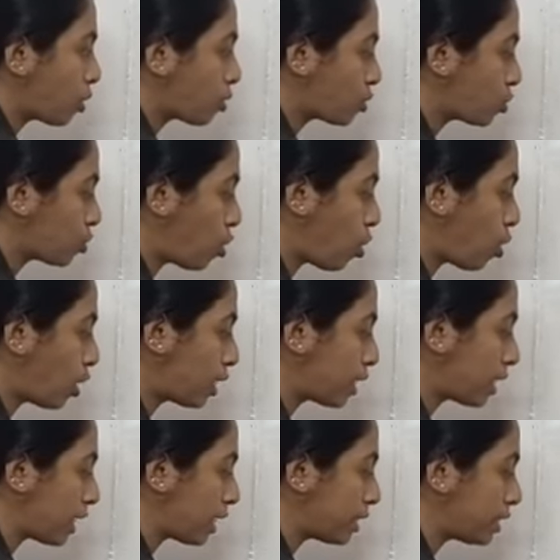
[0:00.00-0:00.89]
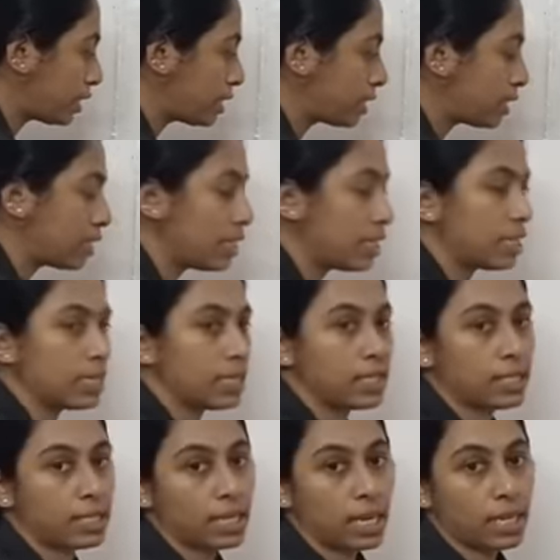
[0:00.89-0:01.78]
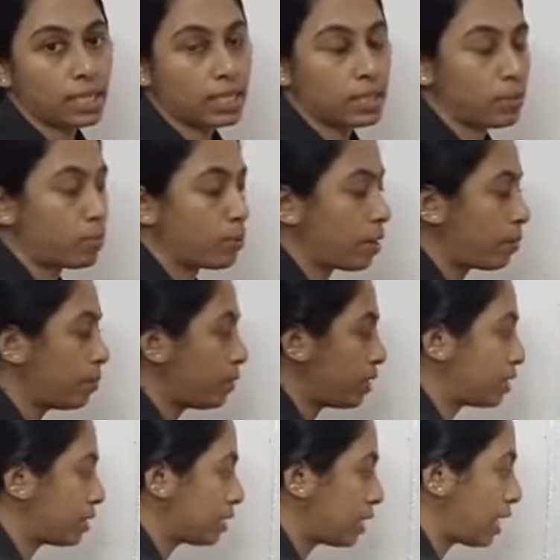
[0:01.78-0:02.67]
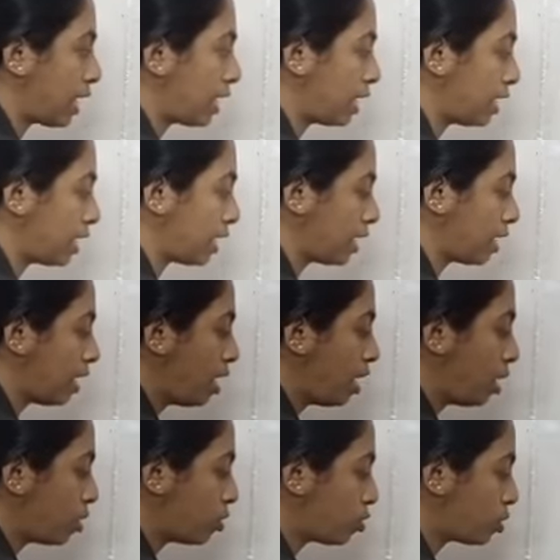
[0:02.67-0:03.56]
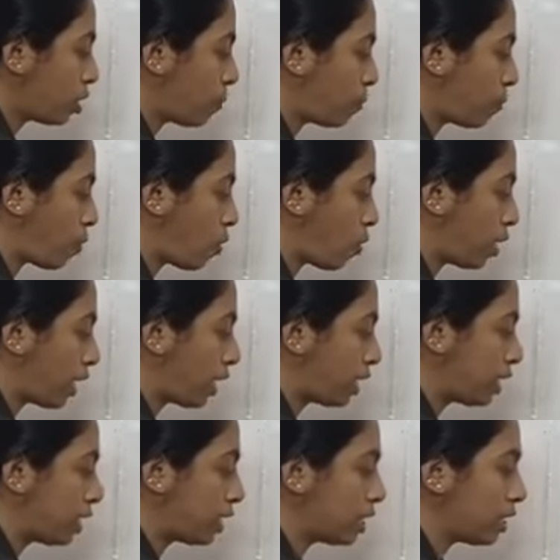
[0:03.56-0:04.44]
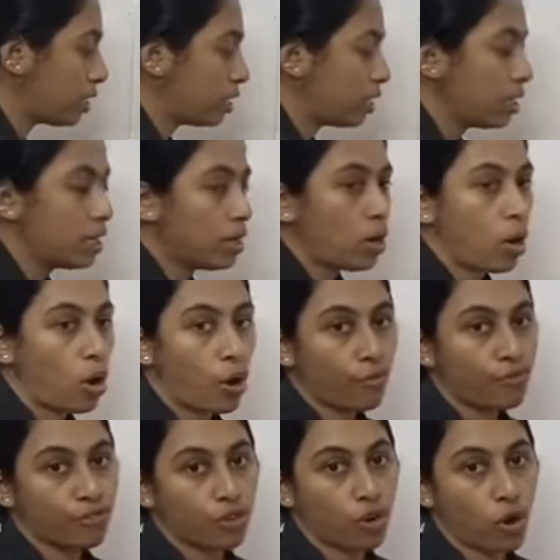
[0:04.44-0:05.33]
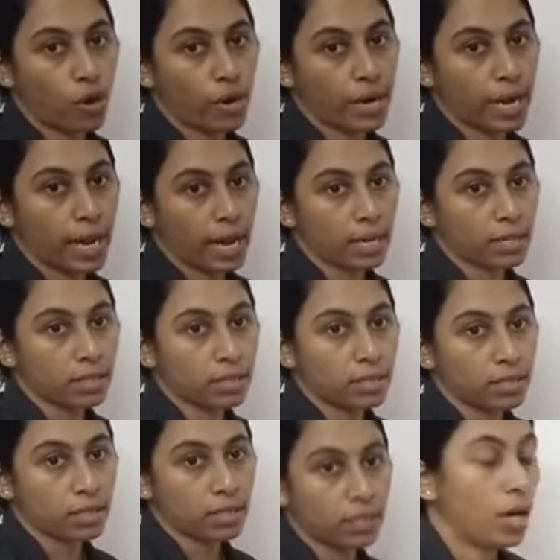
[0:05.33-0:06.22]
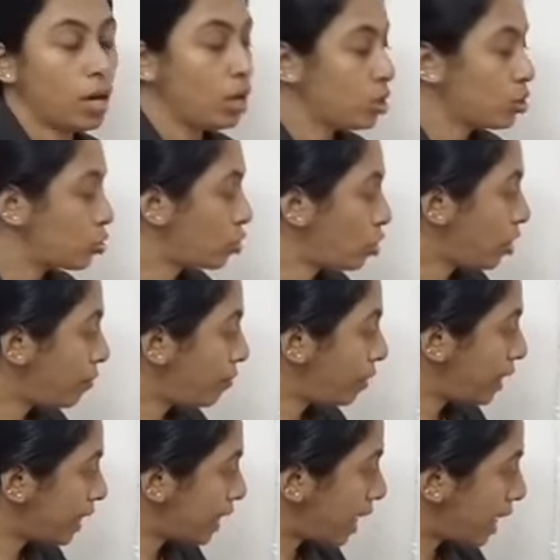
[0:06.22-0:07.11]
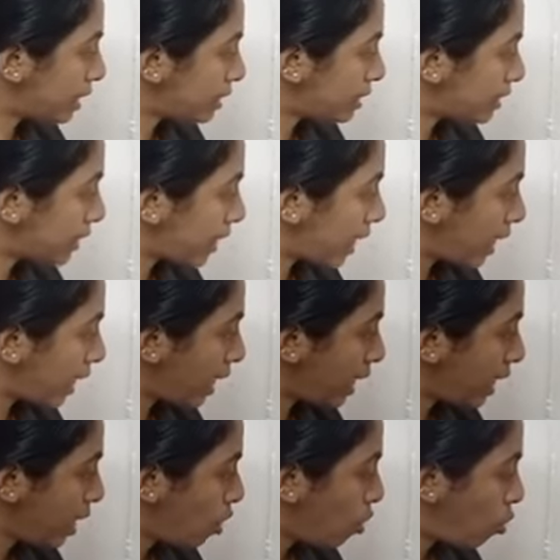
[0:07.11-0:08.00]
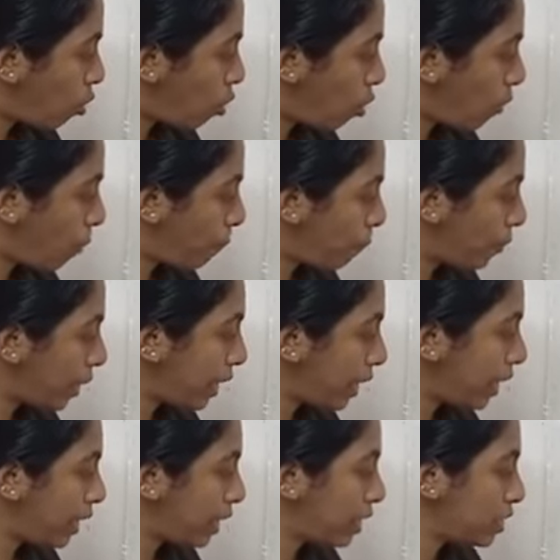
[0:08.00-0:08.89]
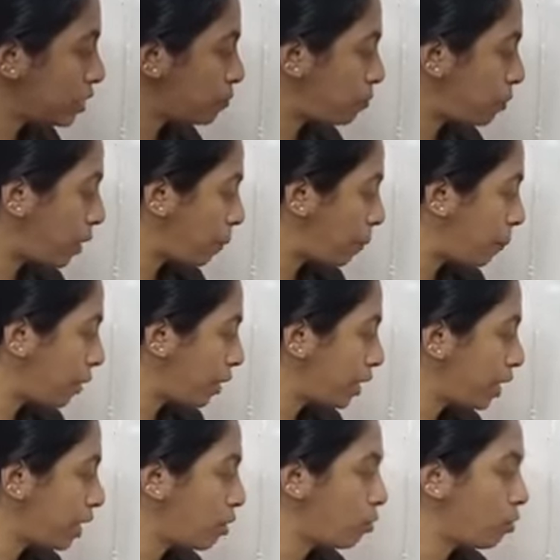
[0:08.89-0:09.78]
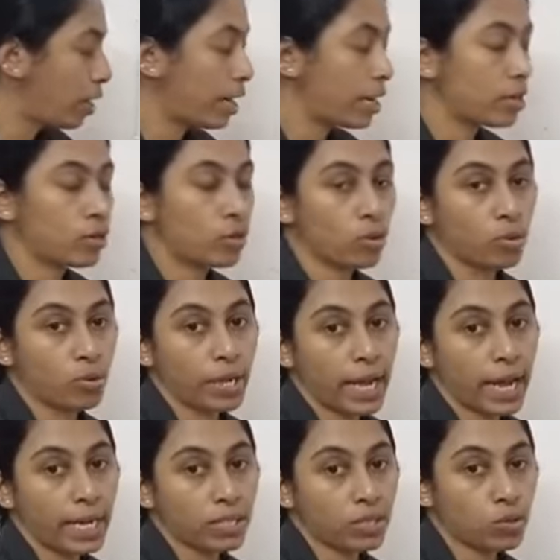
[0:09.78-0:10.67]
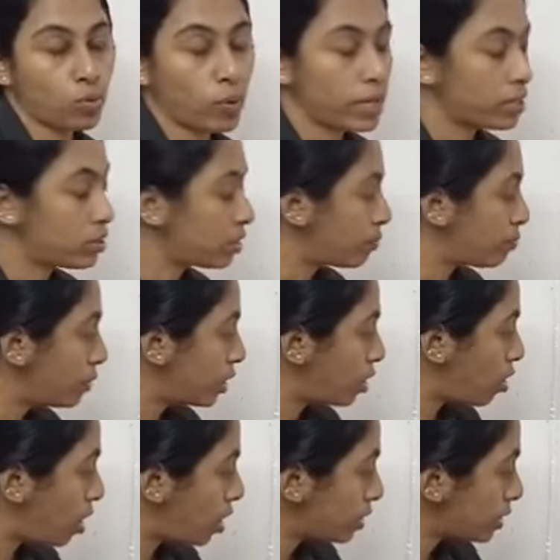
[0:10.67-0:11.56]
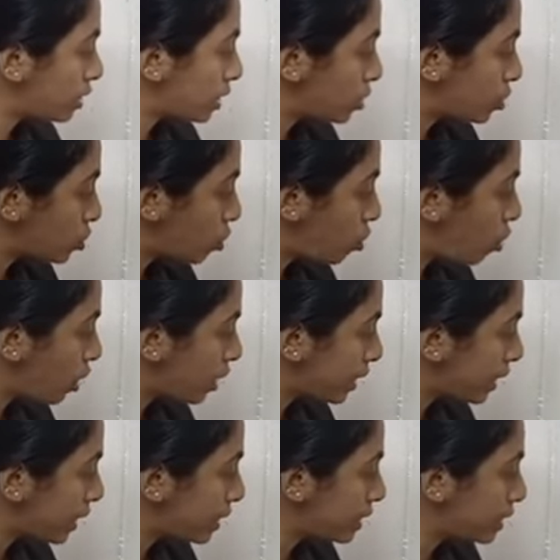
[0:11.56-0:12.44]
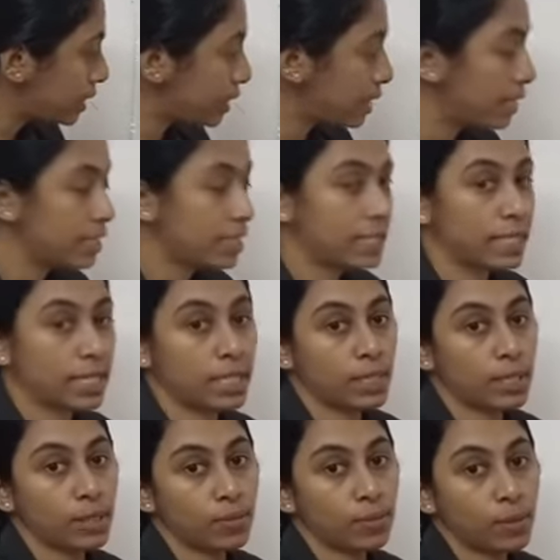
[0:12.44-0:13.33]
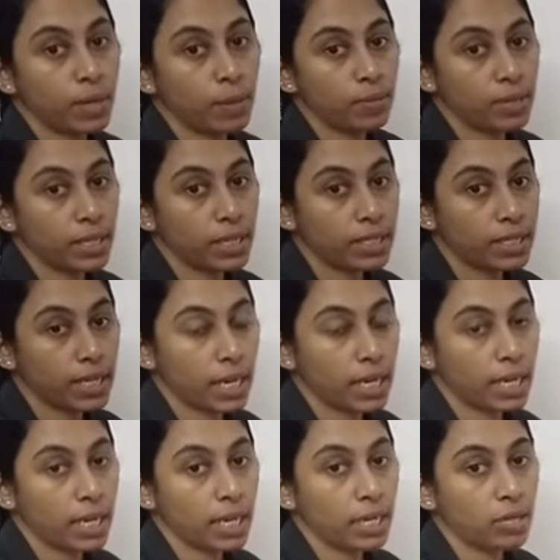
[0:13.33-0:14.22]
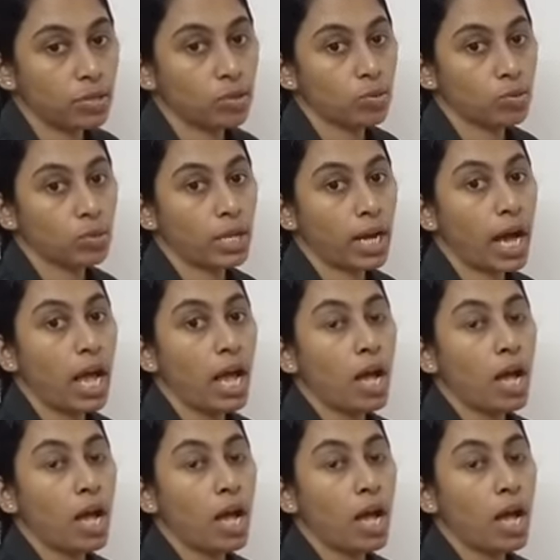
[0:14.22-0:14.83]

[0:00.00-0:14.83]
shortest distance from the center to the point of contact. So we can say OP is perpendicular to XY because the shortest distance from the center to the